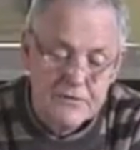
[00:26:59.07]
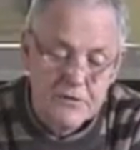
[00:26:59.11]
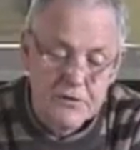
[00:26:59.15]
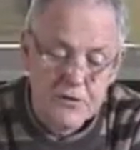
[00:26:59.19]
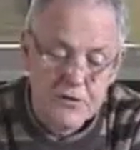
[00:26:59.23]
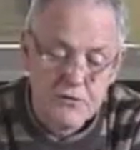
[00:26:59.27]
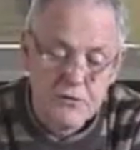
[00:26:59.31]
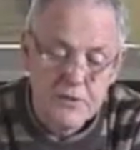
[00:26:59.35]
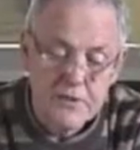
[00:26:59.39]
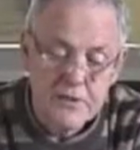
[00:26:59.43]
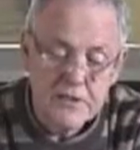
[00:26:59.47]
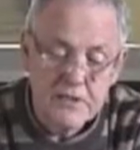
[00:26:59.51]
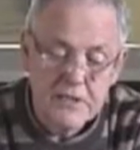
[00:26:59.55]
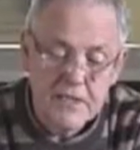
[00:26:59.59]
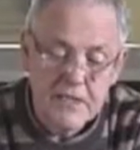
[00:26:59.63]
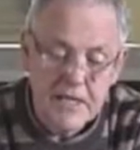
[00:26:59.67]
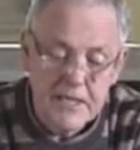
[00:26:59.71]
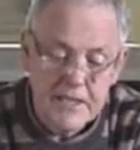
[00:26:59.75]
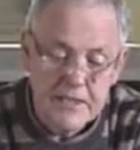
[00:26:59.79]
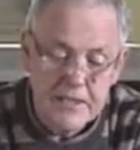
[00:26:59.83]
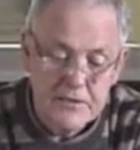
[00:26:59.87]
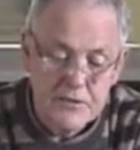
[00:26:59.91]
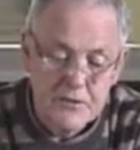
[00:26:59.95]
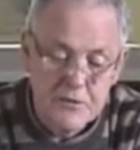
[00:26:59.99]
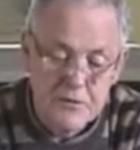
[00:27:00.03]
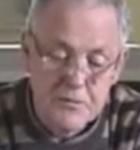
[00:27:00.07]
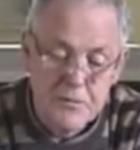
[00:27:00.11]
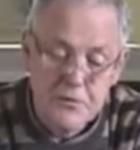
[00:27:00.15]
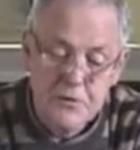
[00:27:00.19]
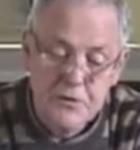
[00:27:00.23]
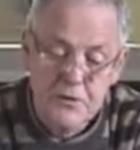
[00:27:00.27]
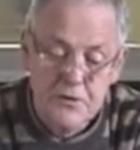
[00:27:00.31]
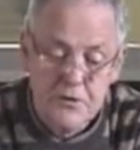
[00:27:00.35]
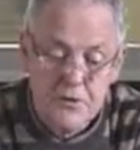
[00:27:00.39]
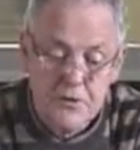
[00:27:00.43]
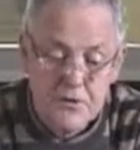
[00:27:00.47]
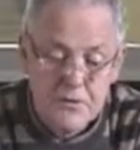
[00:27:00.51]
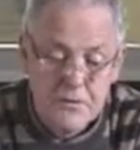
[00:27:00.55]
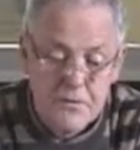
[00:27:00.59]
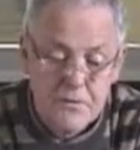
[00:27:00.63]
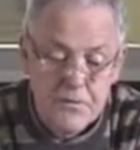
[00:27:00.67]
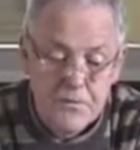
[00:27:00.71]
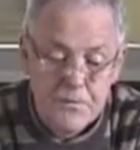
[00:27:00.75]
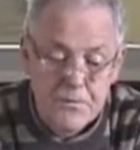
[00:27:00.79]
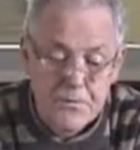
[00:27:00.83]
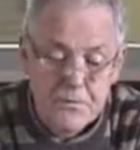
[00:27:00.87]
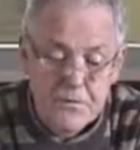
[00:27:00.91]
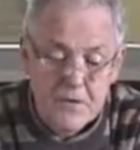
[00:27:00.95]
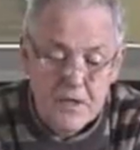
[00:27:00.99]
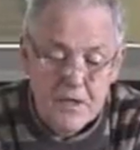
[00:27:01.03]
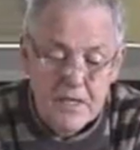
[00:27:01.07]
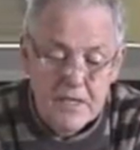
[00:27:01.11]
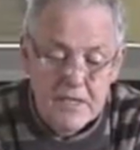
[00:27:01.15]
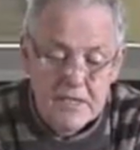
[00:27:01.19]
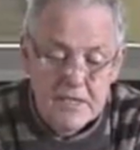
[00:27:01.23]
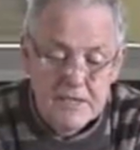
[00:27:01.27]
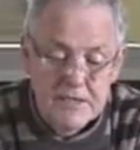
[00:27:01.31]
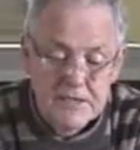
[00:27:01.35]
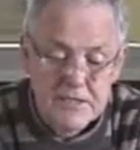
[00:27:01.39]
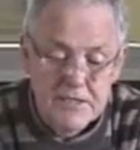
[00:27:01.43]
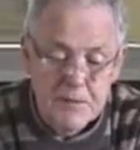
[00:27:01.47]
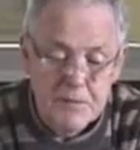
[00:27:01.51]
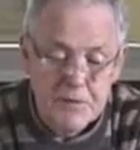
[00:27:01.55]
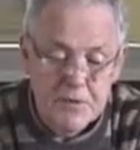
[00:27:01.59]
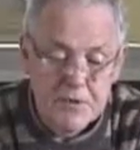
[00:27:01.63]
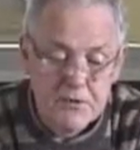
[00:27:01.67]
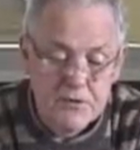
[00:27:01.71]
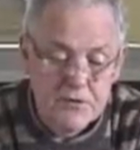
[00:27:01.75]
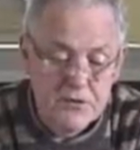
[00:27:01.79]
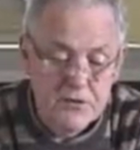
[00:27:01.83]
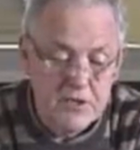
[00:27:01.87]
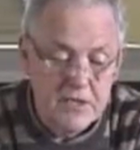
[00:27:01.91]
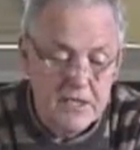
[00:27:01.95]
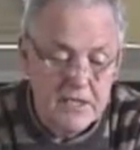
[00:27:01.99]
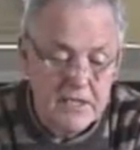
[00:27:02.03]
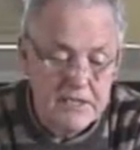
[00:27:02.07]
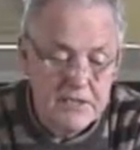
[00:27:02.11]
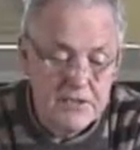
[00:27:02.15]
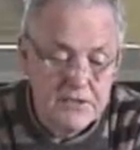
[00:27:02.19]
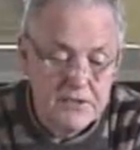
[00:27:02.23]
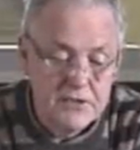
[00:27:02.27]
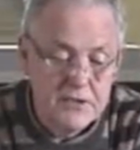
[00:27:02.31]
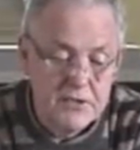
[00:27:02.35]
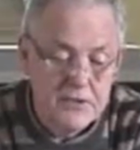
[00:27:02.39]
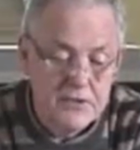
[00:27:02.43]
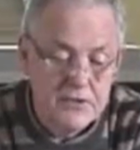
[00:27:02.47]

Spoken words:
For the written character Pooh, typical Chinese